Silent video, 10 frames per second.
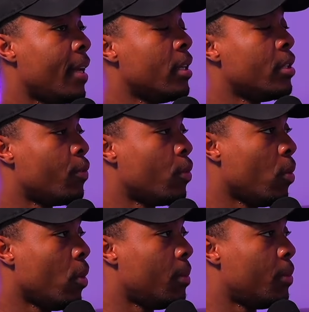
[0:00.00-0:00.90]
a list of
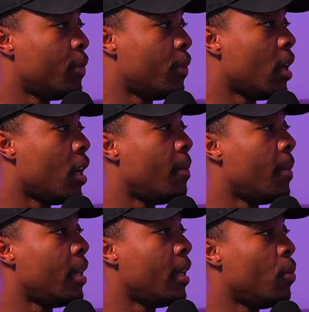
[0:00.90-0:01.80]
requirements for the kind of
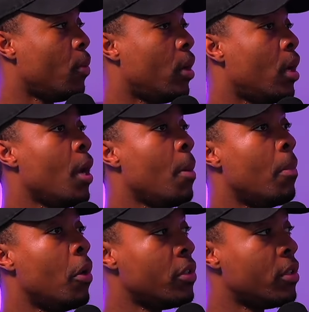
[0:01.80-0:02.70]
man that they want. Mm.
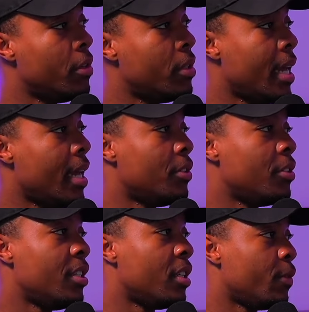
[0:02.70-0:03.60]
Most those standards,
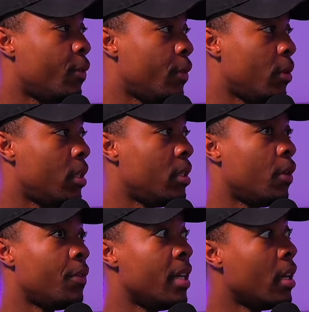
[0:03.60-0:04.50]
she doesn't fulfill
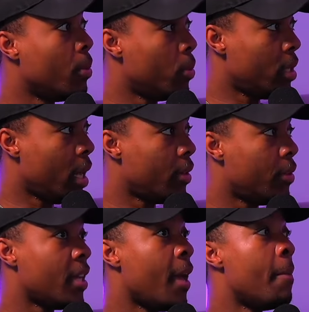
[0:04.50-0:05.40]
herself. They're double
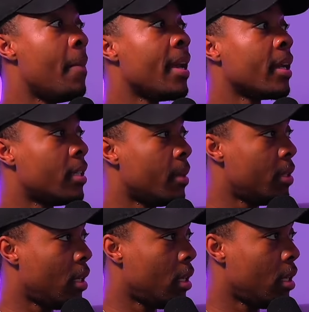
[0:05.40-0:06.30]
standards, and men
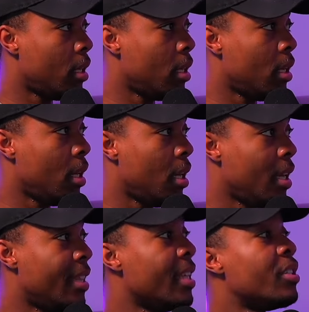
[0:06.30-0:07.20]
accept it.
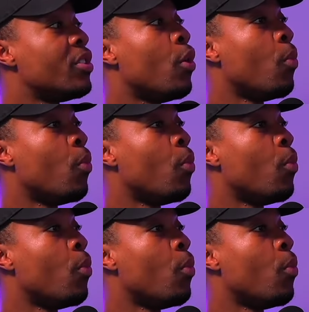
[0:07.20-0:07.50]
This is the